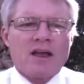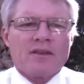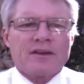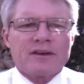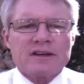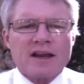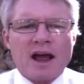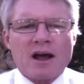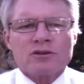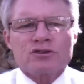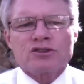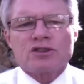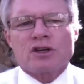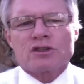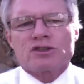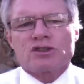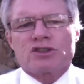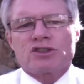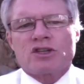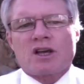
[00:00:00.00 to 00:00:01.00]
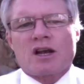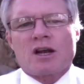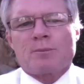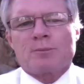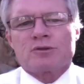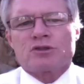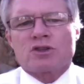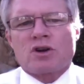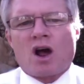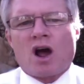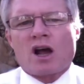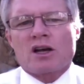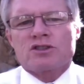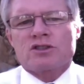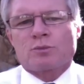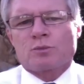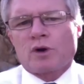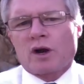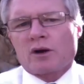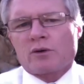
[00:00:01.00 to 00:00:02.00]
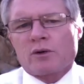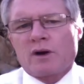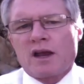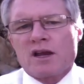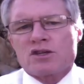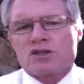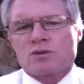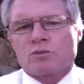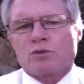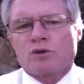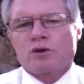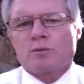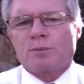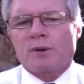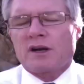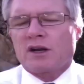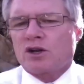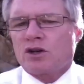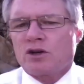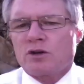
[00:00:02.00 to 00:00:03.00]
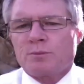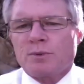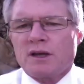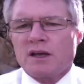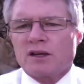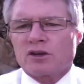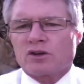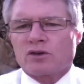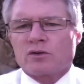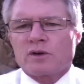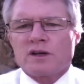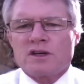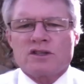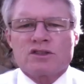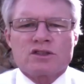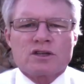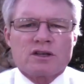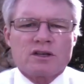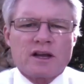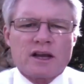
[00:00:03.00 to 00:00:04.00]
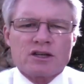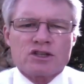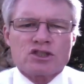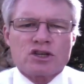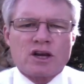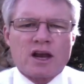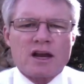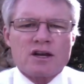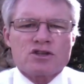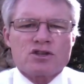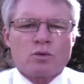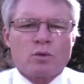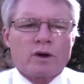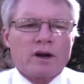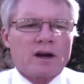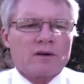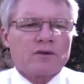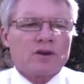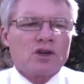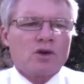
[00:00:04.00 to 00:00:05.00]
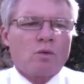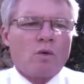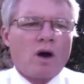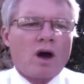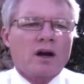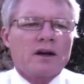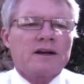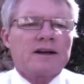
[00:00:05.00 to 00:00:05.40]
The downstairs is set up as an awesome recreation room, but it could be increased and changed to whatever you want.